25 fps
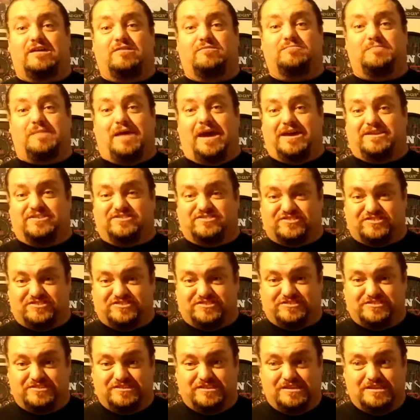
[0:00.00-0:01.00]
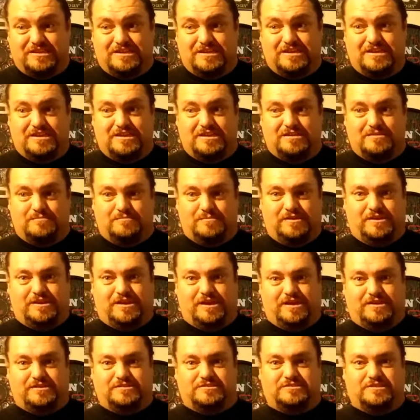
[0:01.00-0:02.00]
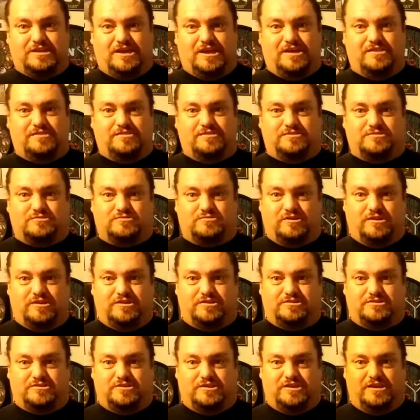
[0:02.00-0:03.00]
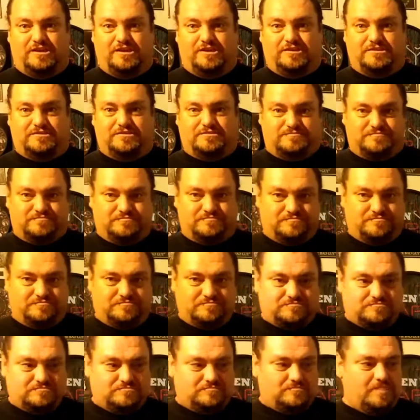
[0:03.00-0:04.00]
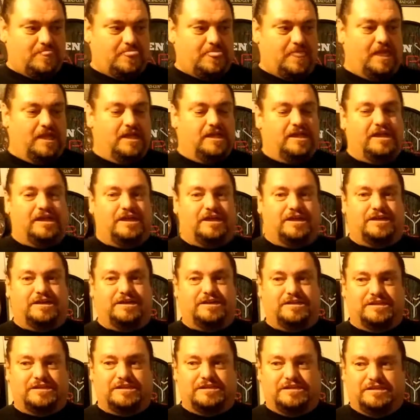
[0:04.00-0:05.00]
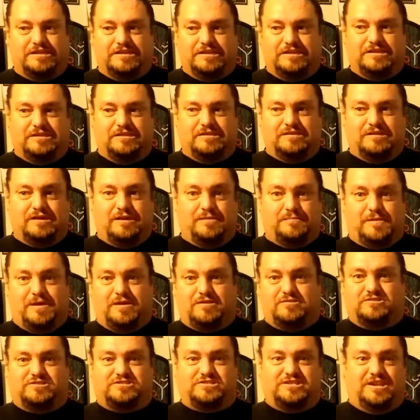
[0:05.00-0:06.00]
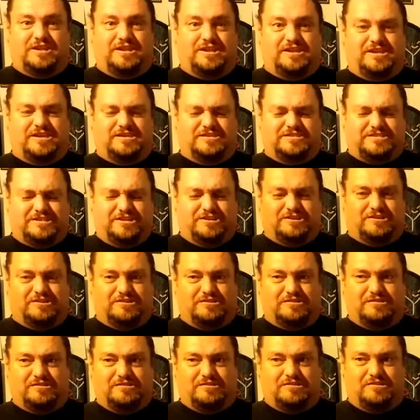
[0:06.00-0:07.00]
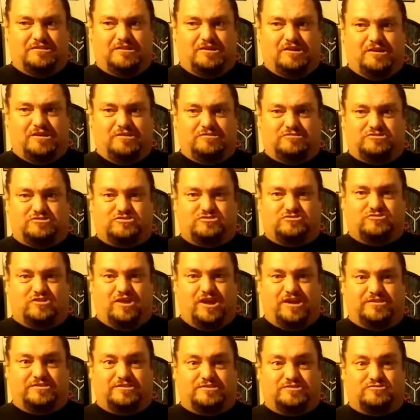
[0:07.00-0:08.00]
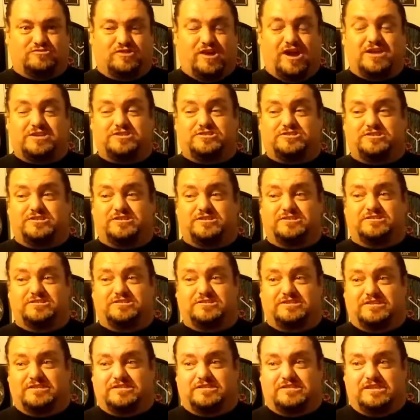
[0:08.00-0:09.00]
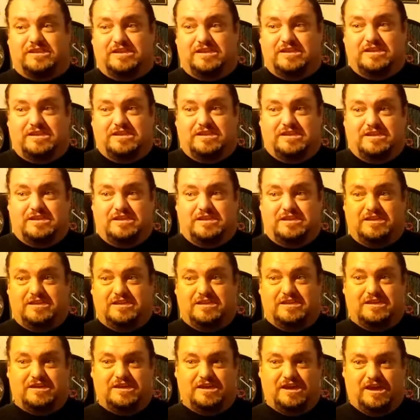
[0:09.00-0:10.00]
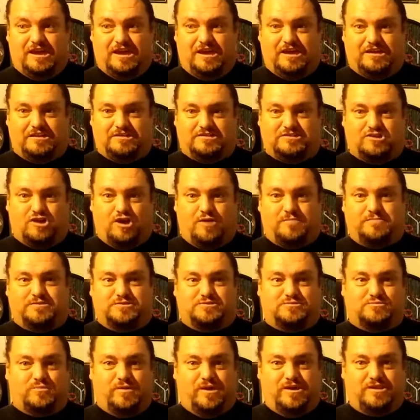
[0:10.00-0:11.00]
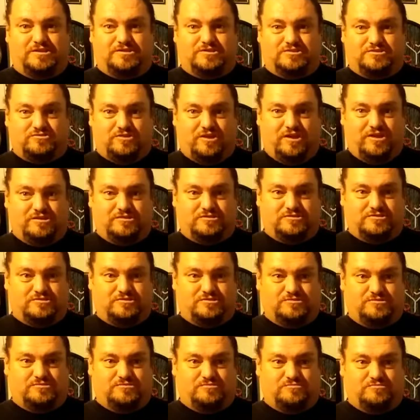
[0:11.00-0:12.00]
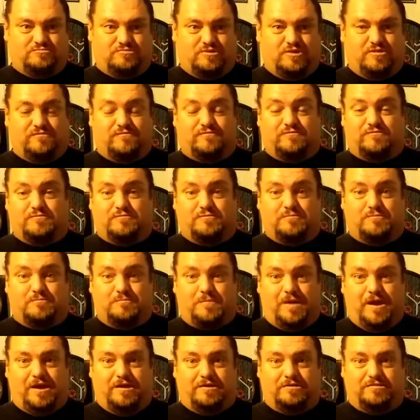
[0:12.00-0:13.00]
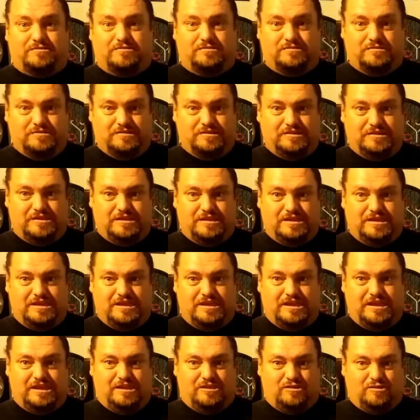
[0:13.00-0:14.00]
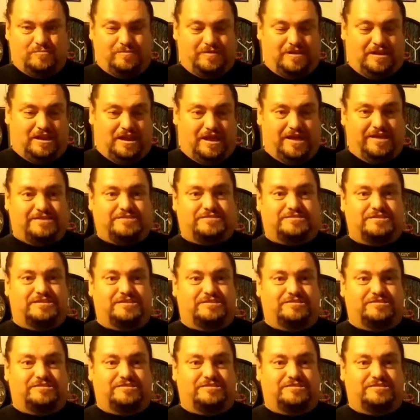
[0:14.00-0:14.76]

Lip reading: masks, because they're trying to get a better city, because they're on strike. The trash is, and Thomas Wayne is trying to run for mayor, and nobody likes it.